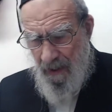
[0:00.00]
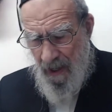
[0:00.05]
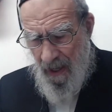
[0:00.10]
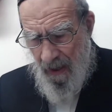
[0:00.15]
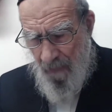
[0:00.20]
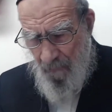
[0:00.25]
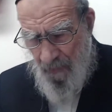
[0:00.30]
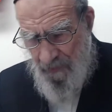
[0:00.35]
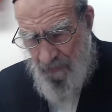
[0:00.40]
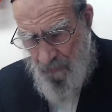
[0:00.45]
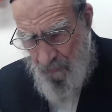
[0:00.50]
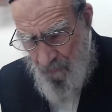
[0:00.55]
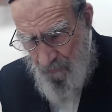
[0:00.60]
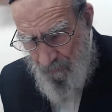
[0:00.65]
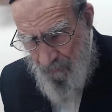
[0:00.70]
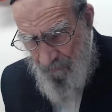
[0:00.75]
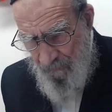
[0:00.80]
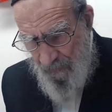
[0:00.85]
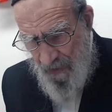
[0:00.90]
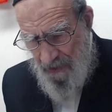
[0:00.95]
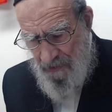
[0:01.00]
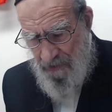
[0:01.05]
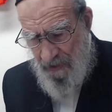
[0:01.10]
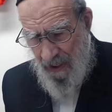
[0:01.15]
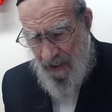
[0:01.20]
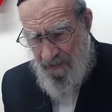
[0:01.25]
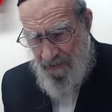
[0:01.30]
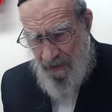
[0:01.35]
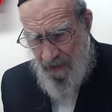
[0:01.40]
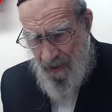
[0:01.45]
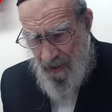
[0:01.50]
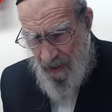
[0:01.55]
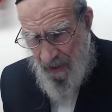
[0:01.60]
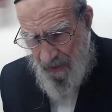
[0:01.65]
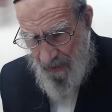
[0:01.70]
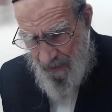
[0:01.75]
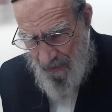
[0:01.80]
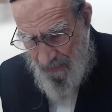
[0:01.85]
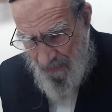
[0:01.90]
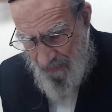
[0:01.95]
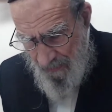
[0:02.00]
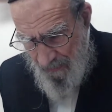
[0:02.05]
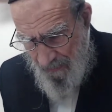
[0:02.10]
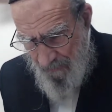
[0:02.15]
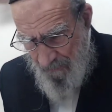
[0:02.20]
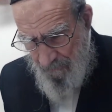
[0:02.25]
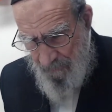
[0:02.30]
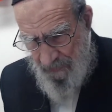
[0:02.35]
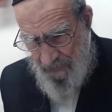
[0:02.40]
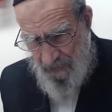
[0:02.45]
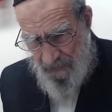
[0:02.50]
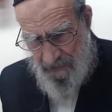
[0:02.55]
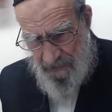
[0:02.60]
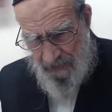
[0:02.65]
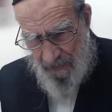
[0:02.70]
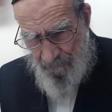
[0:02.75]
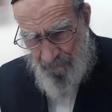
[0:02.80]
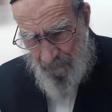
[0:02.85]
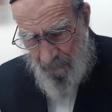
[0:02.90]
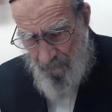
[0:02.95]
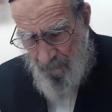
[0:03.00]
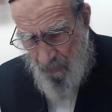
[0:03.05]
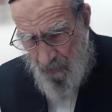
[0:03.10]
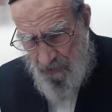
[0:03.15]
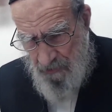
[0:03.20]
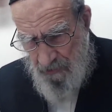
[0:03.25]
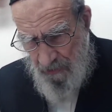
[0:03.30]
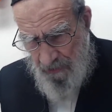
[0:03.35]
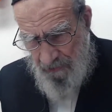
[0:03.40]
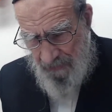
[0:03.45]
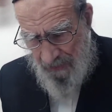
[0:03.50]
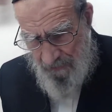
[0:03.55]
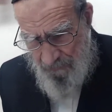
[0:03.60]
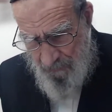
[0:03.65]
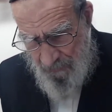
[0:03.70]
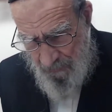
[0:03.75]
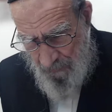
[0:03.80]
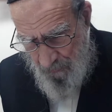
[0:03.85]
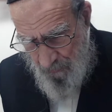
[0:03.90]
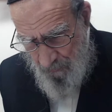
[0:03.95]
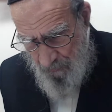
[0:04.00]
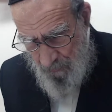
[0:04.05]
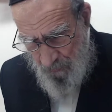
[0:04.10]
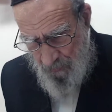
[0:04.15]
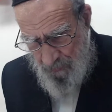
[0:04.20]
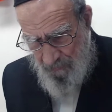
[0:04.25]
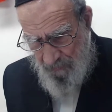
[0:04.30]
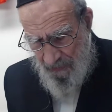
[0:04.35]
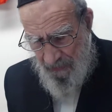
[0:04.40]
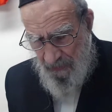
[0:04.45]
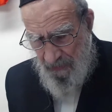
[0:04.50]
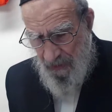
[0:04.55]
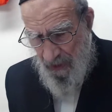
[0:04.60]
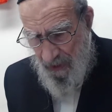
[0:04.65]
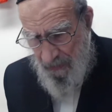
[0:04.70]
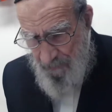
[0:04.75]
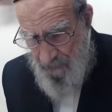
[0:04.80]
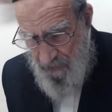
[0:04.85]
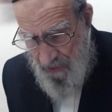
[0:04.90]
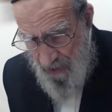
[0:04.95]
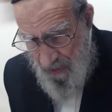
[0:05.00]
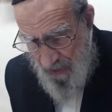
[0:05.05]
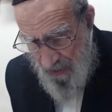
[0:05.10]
I want to refresh that with the simple motion that we use many times,